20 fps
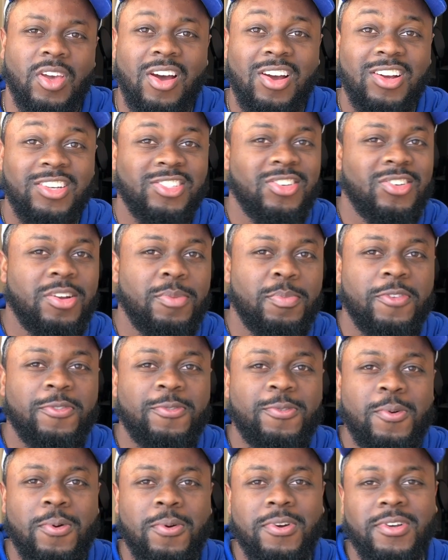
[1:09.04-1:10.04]
All right, so number
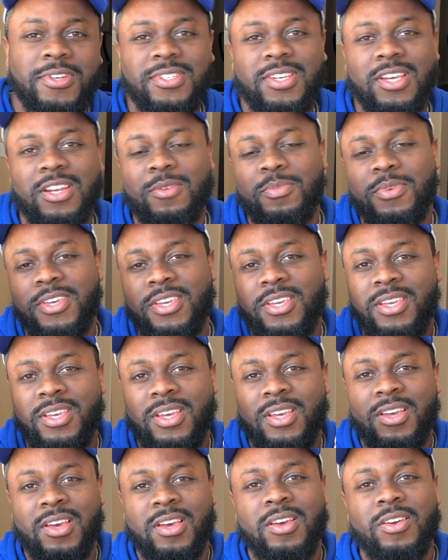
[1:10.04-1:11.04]
four is gonna
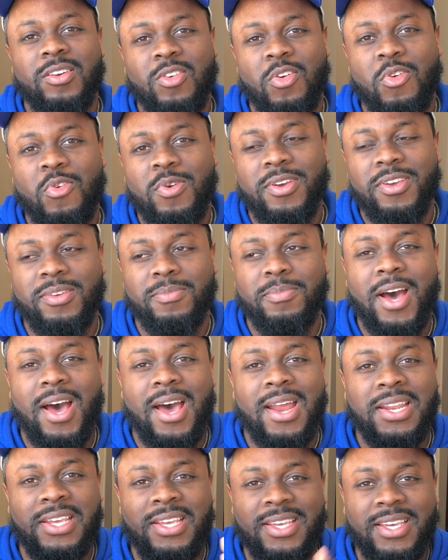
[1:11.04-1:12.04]
be going
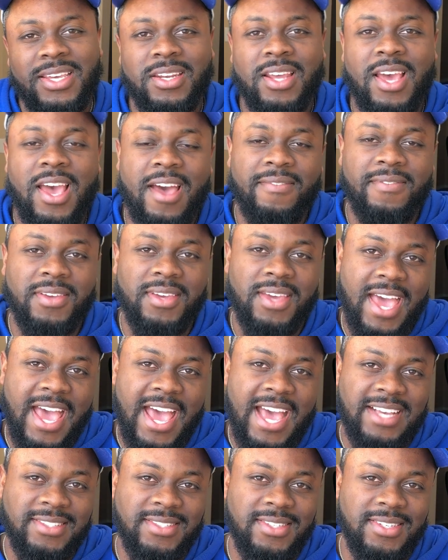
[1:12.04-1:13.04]
potty and having
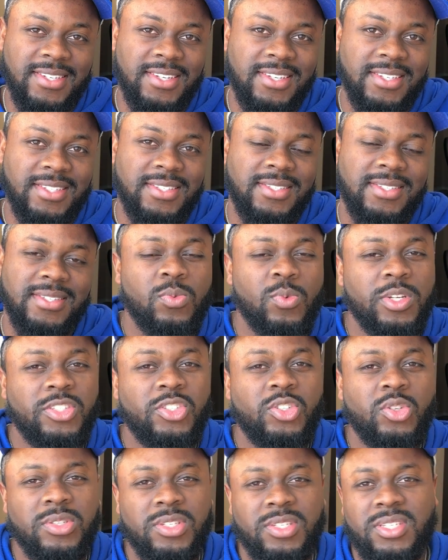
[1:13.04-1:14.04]
accidents. What
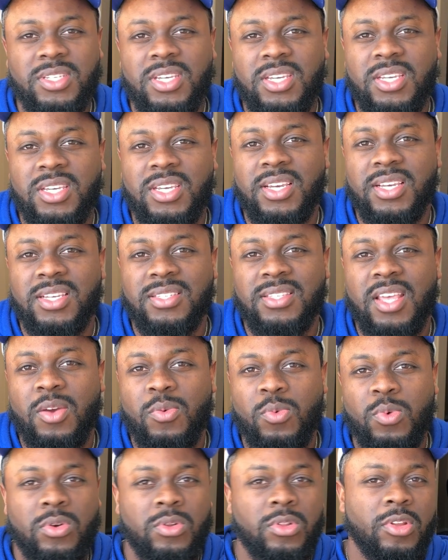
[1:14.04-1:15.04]
you'll see is they
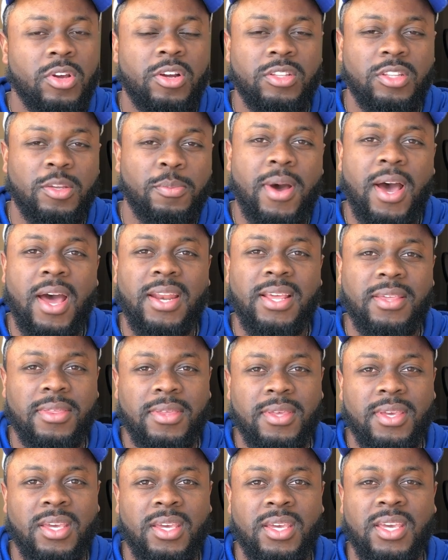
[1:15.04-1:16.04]
will learn the potty
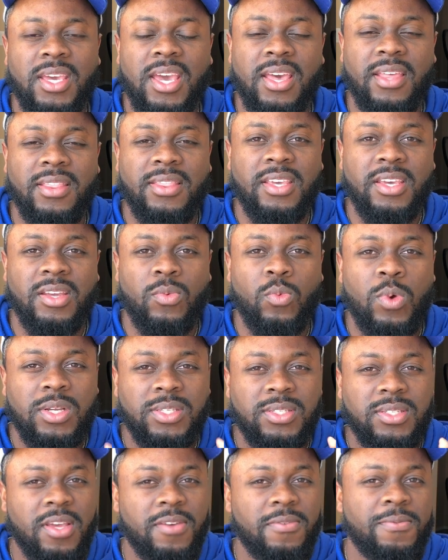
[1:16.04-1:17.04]
thing and then
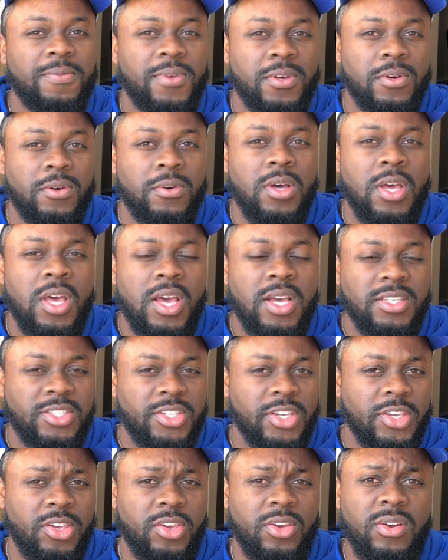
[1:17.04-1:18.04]
once they feel
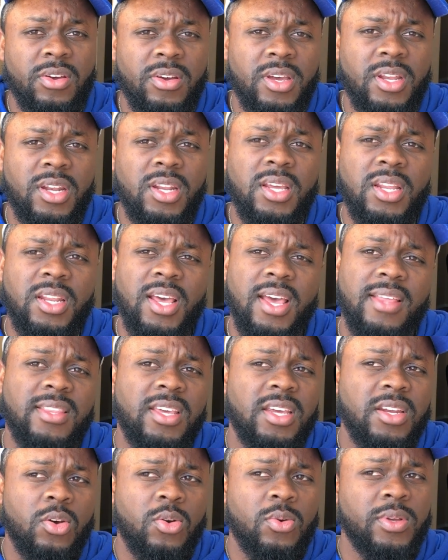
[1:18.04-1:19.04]
secure in it and
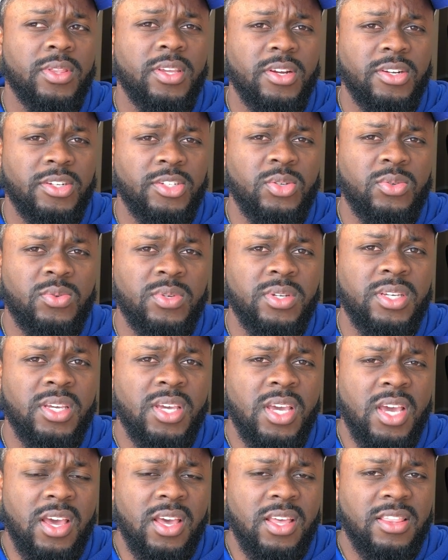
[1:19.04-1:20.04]
they know what they're doing,
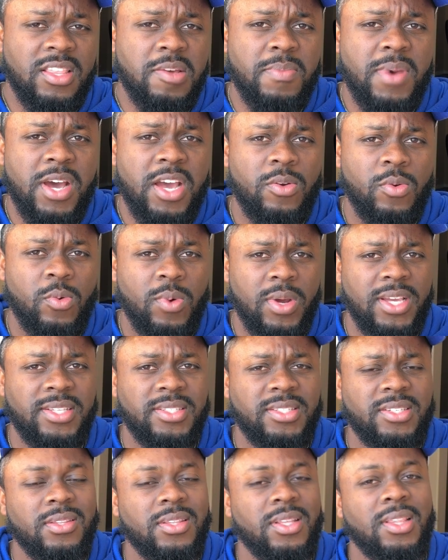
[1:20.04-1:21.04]
they might wait
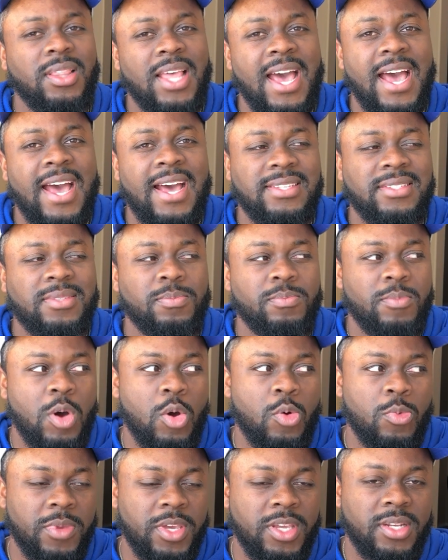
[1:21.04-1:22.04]
till the last
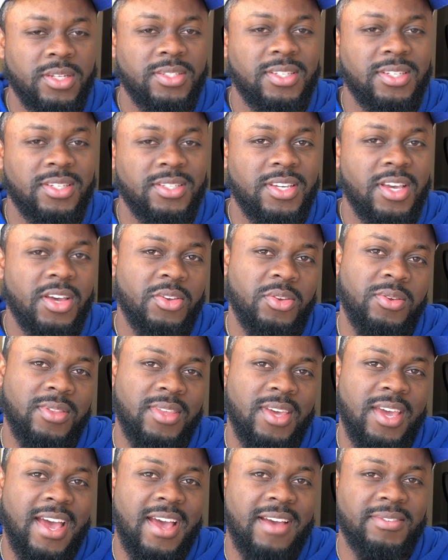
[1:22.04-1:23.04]
moment to tell you
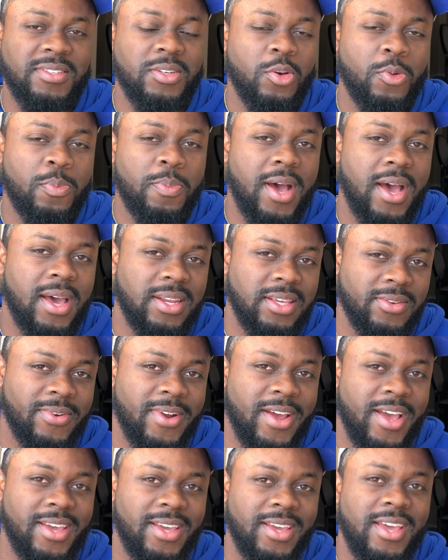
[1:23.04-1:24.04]
they have to go potty,
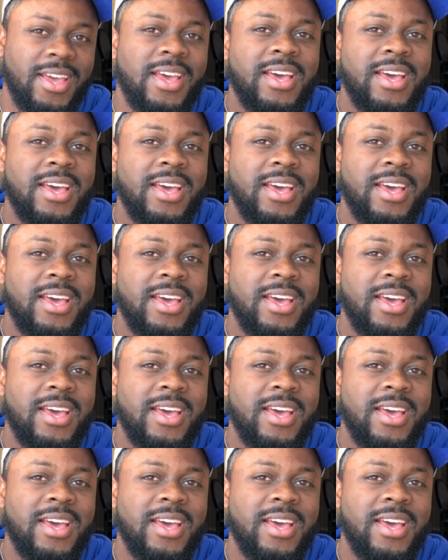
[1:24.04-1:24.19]
right?